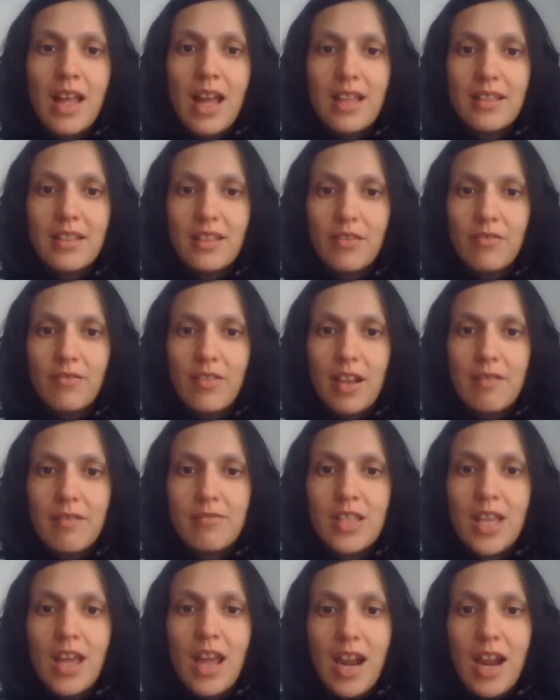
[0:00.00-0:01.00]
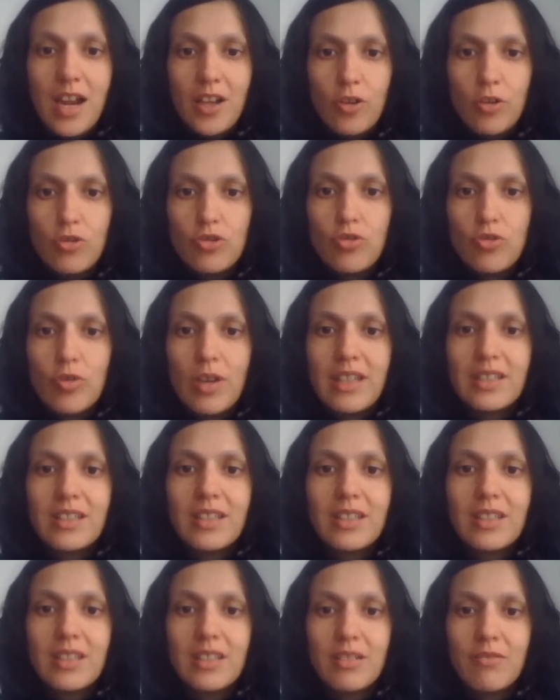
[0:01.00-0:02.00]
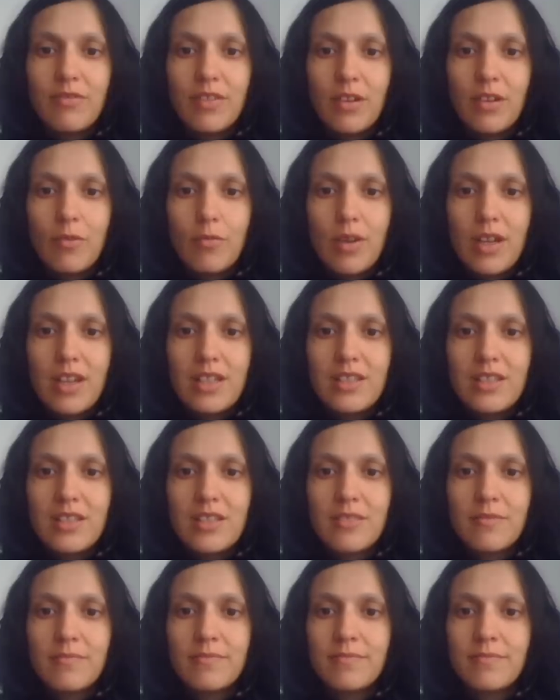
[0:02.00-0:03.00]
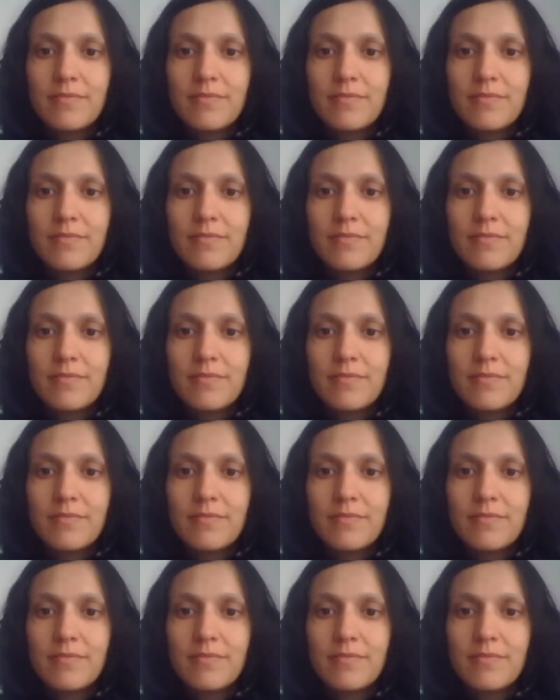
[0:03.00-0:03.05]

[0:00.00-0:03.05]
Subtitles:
and their verbs are conjugated in different ways.